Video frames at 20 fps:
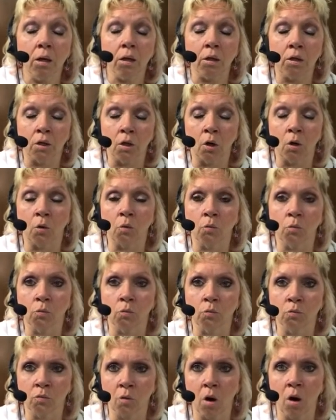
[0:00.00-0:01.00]
you know,
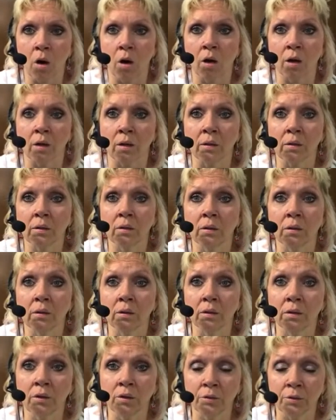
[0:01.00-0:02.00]
wrong.
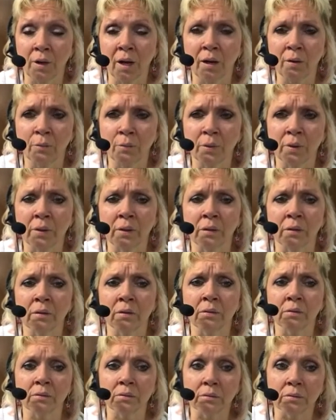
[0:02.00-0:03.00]
You're not
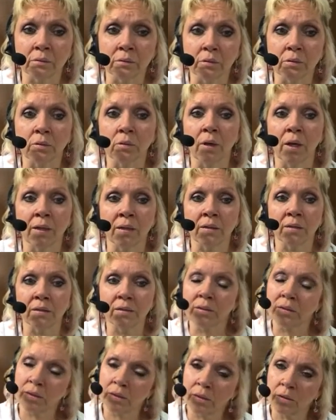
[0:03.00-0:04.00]
real, and
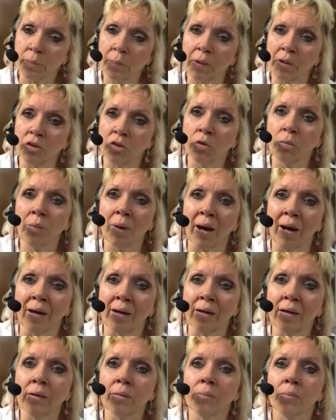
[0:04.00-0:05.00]
speak to your
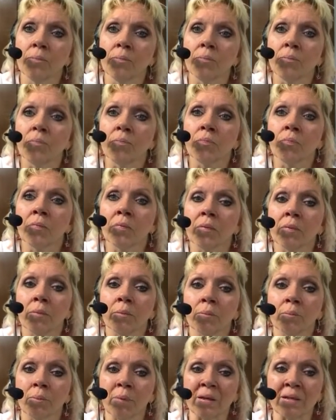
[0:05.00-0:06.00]
body
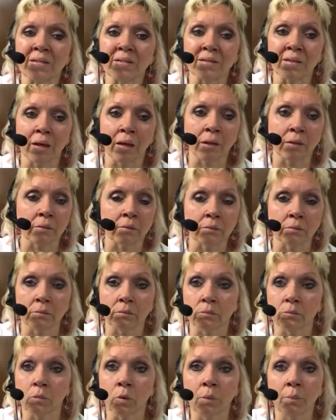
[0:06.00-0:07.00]
based on
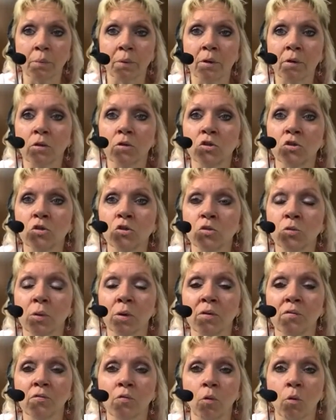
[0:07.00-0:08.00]
1 Peter
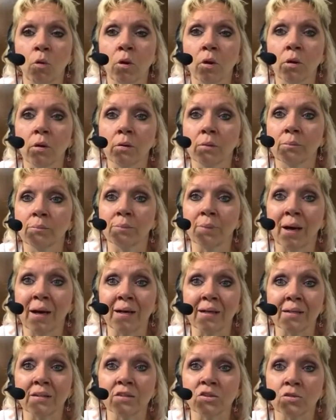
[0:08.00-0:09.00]
2:24
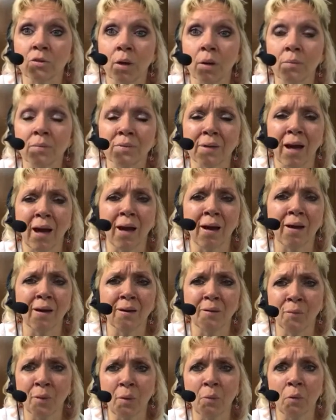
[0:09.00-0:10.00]
by his stripes I
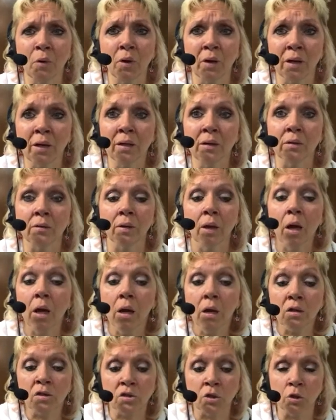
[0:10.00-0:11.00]
we were healed.
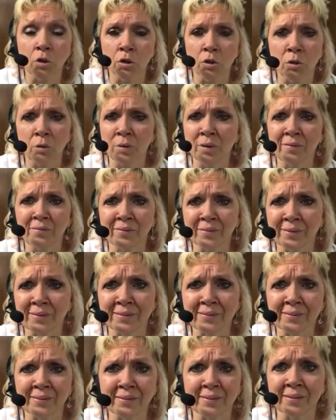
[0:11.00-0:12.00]
So you don't
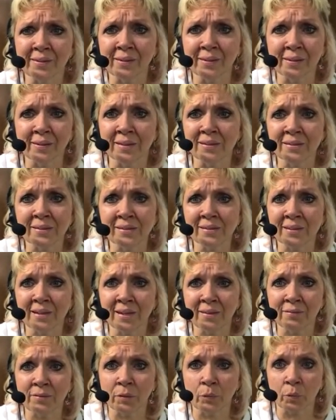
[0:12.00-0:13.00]
even this isn't
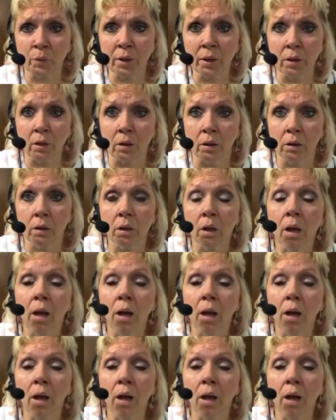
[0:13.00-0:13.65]
even real.